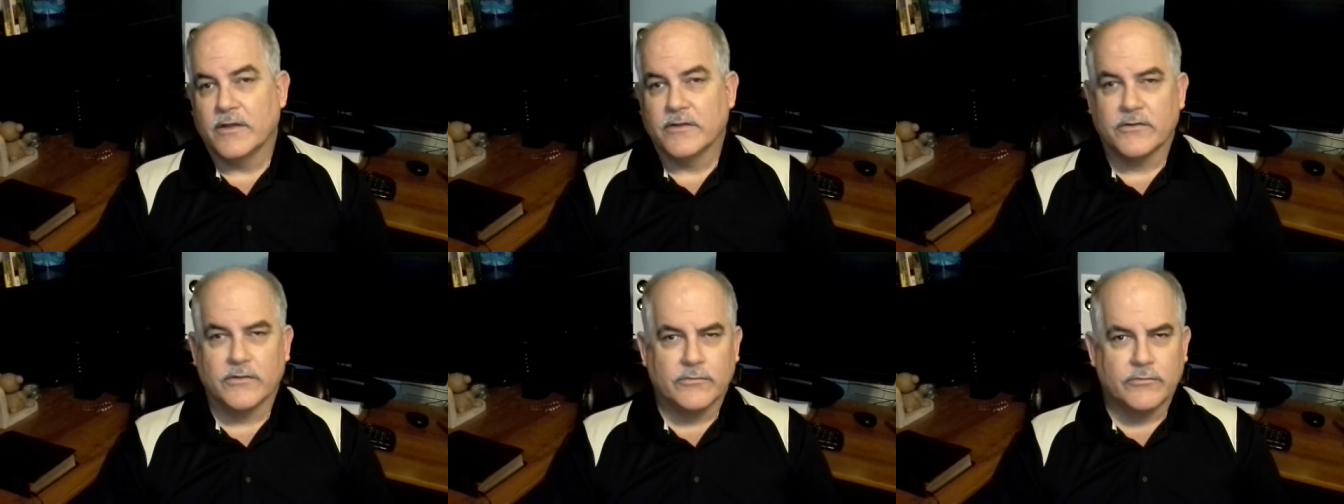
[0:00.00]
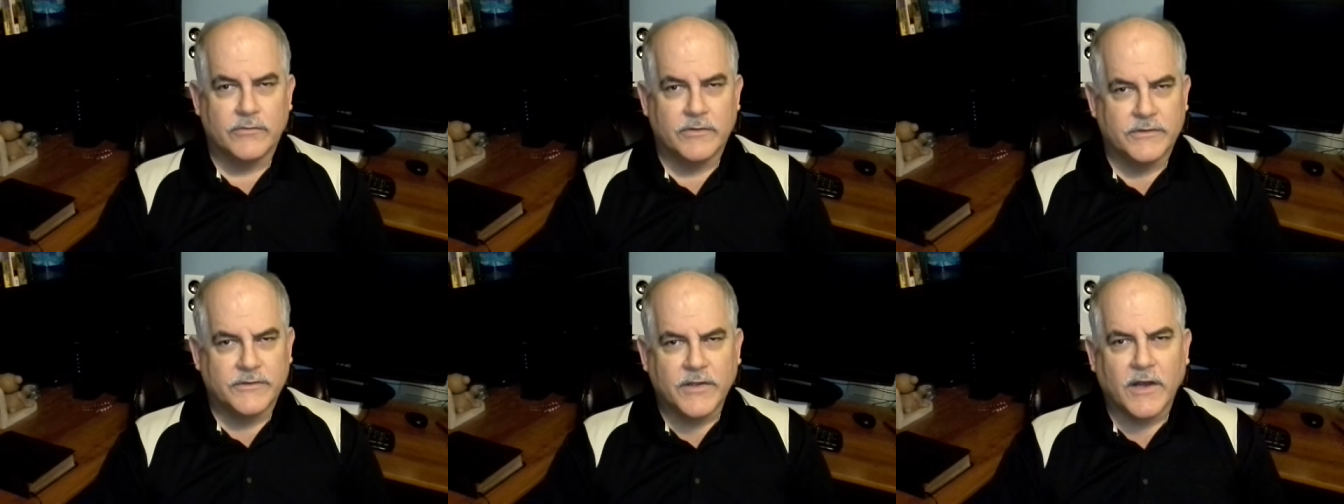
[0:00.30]

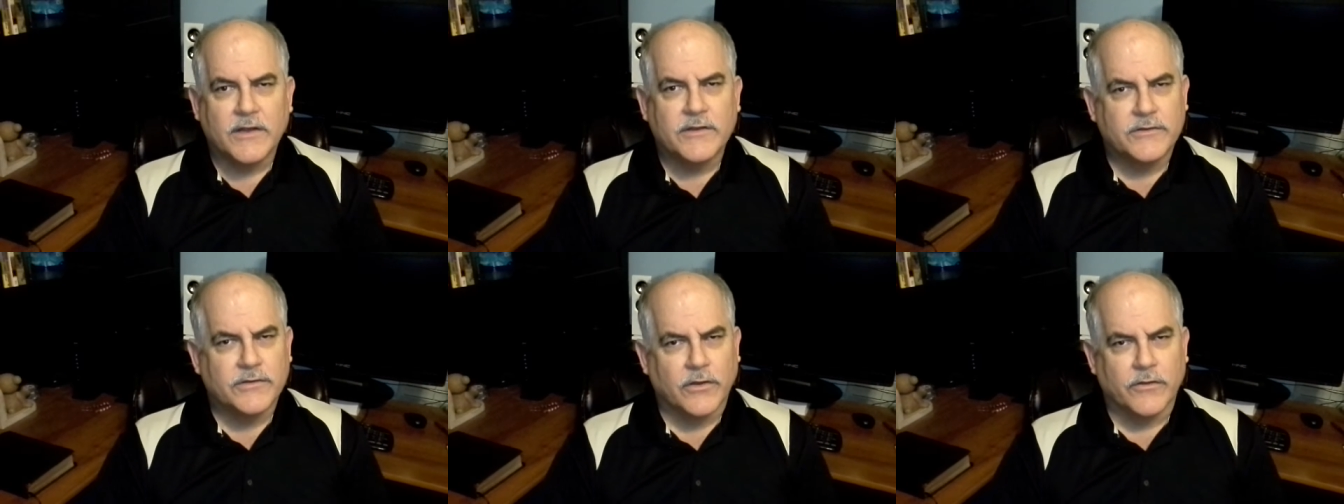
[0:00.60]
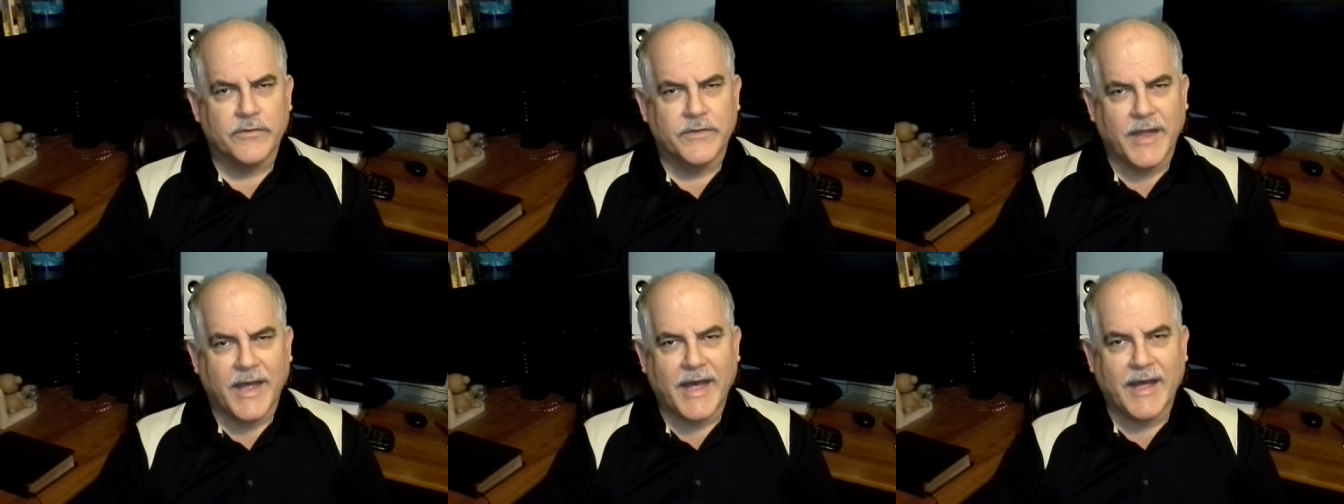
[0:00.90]
Just want to touch
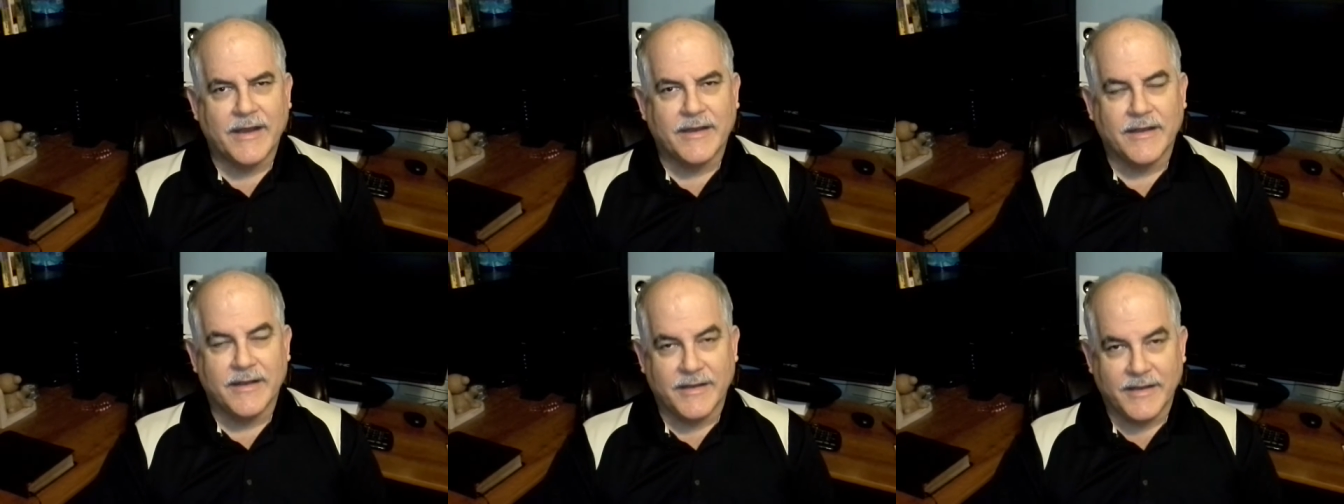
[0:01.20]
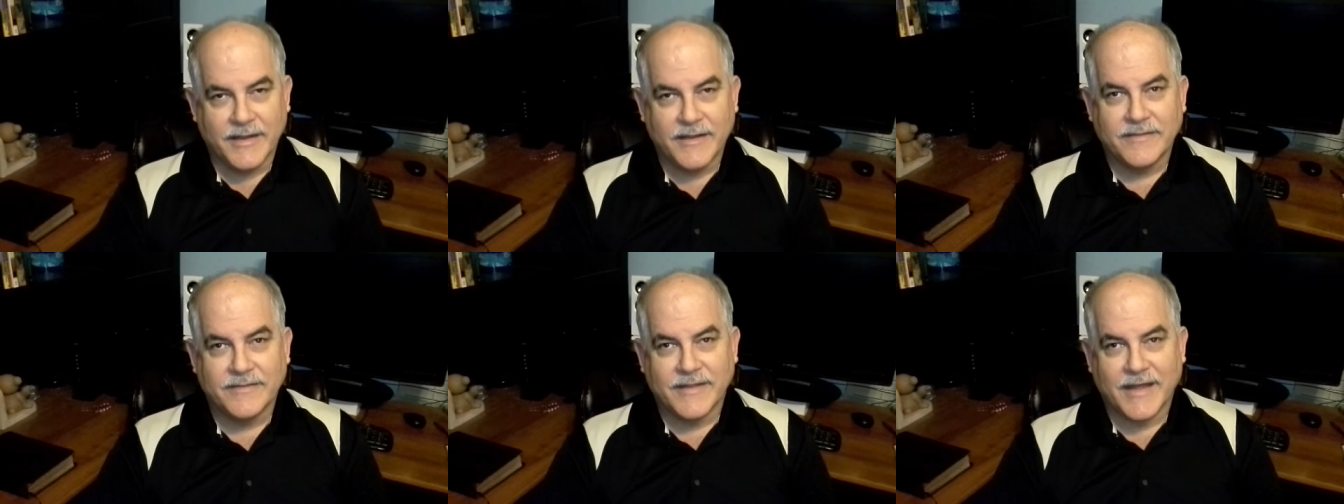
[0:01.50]
on that and
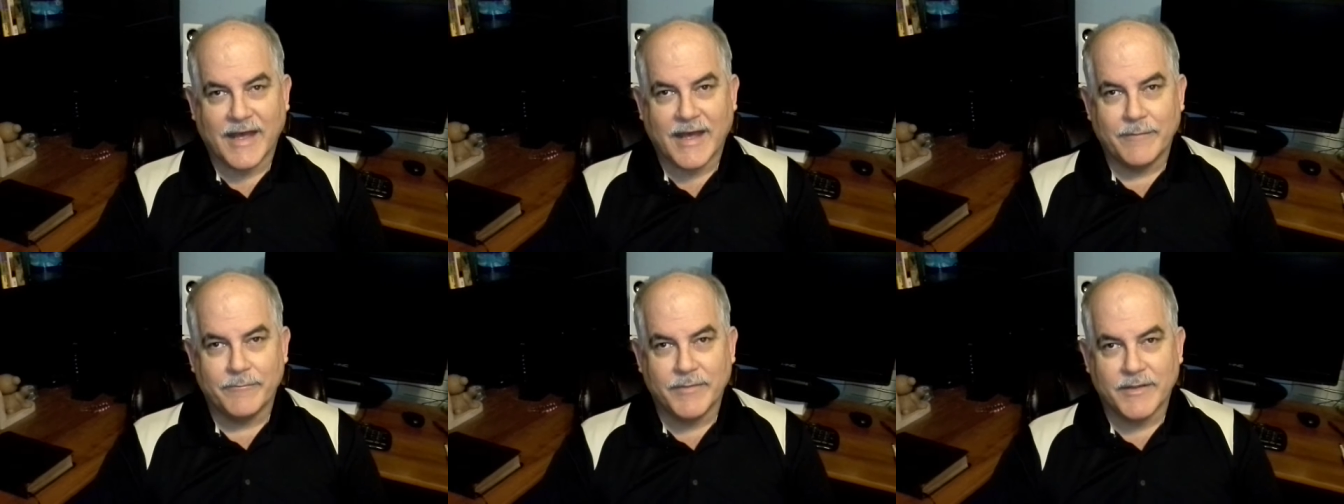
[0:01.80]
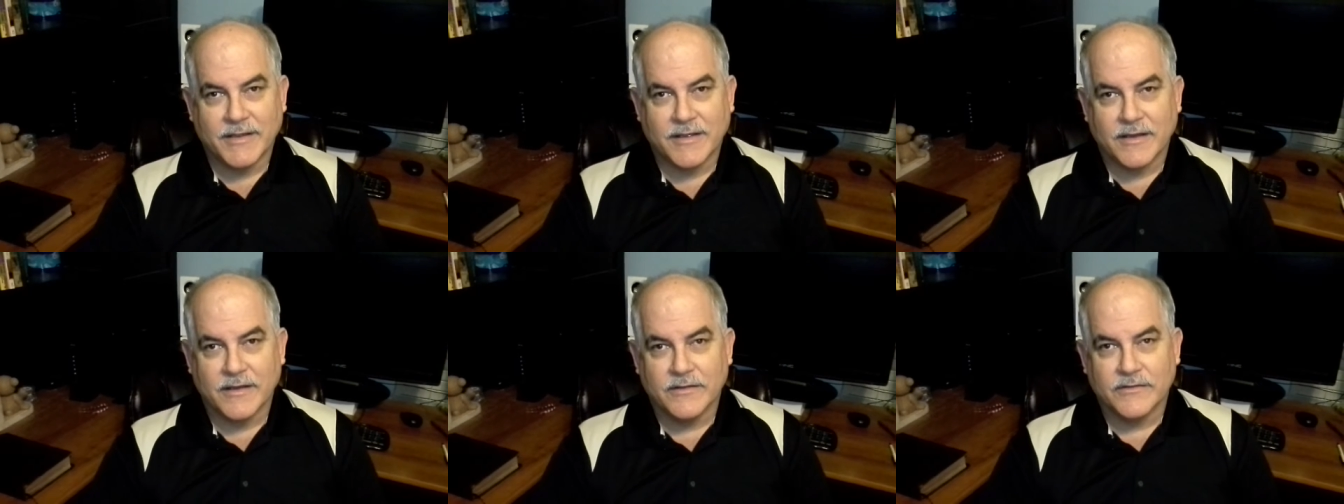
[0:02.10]
hit that
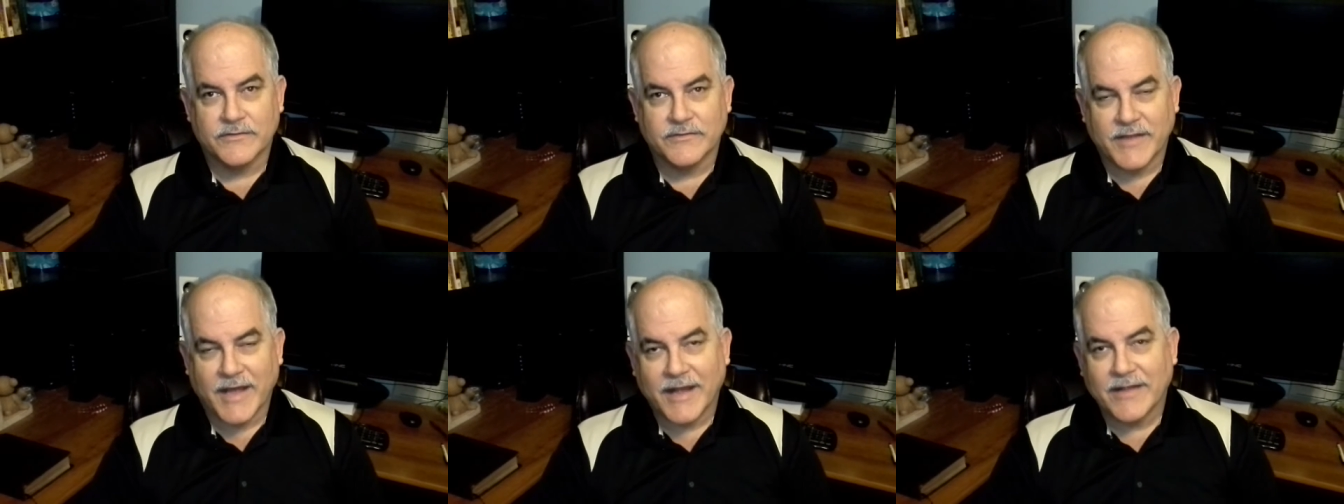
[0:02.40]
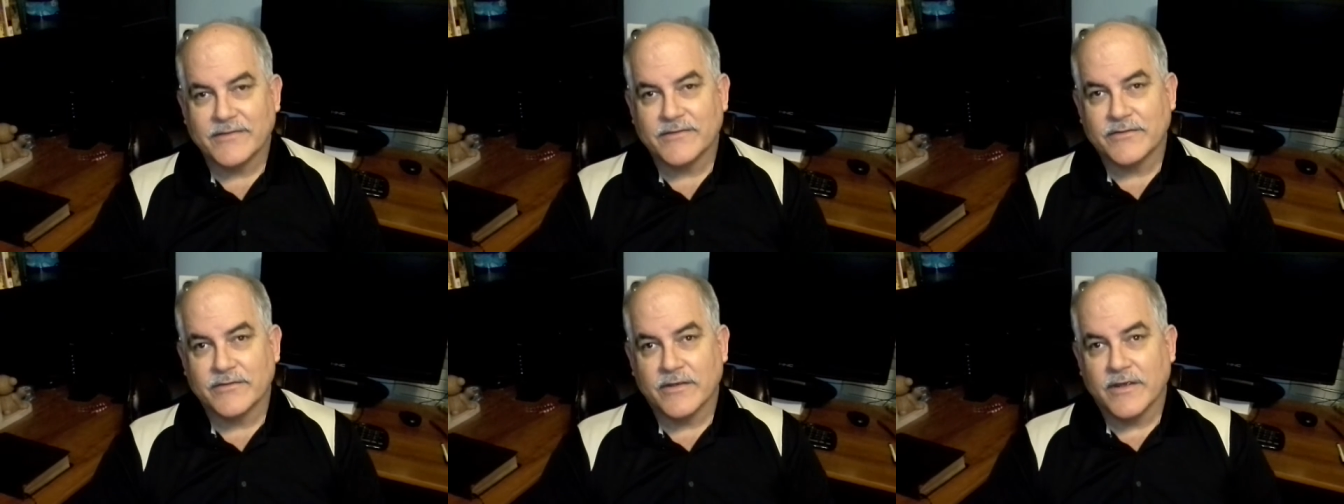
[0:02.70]
because
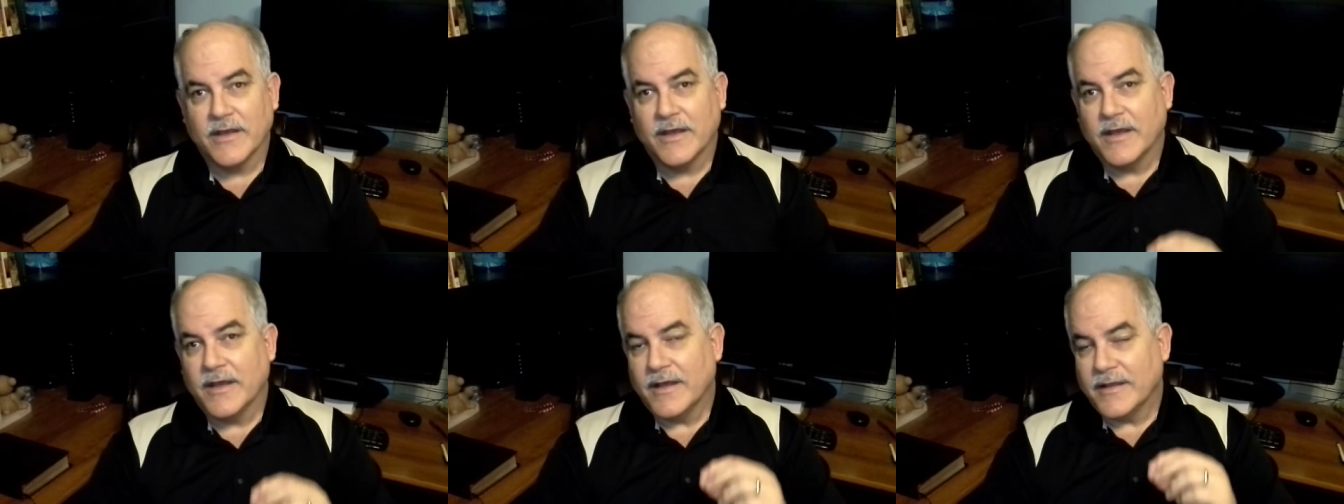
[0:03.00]
that's